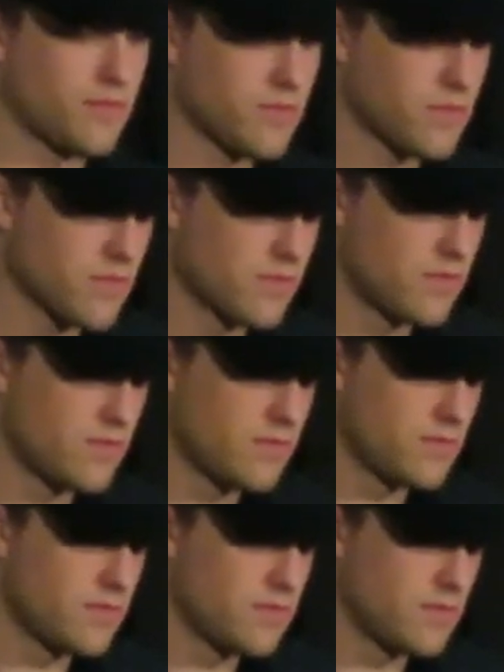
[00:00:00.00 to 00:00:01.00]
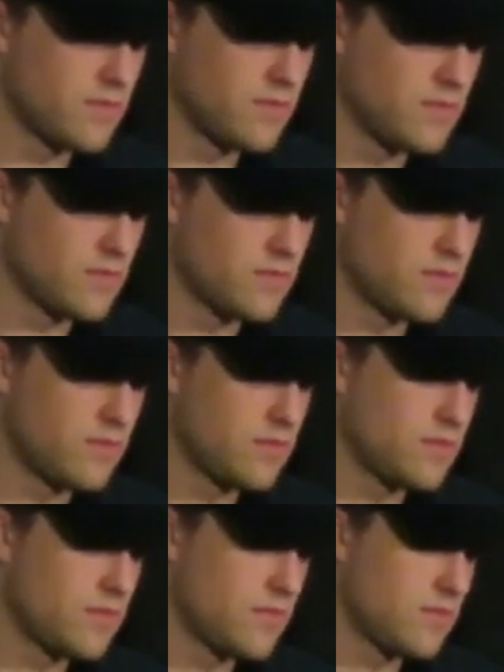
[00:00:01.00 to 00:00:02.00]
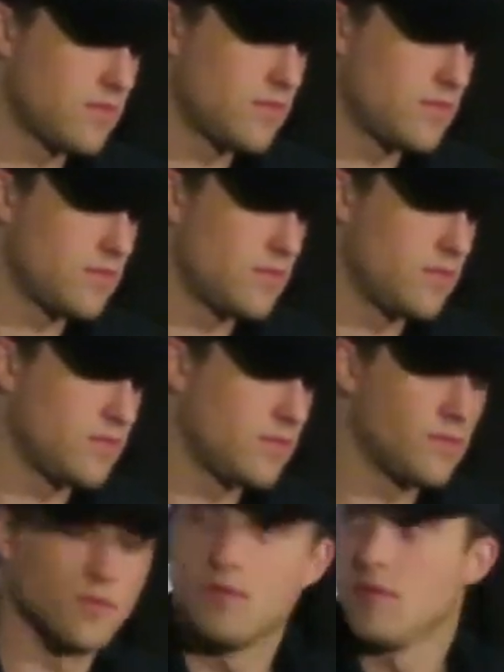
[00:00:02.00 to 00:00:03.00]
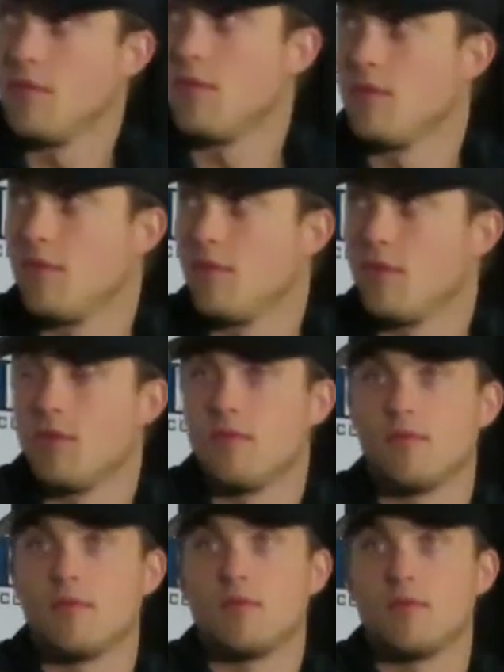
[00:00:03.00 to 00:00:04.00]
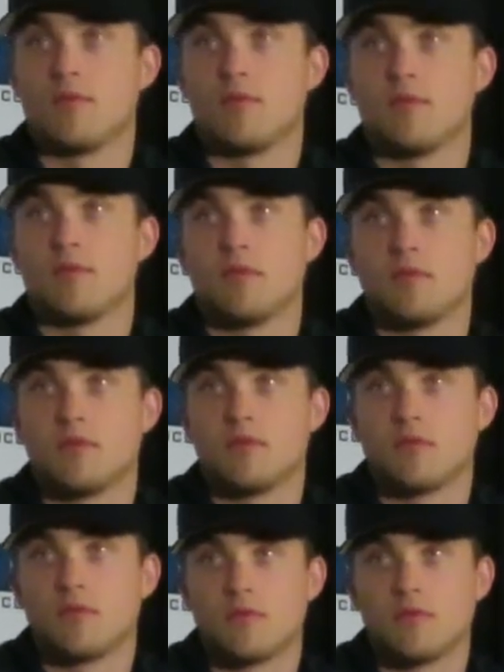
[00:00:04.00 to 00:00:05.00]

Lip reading: (silent)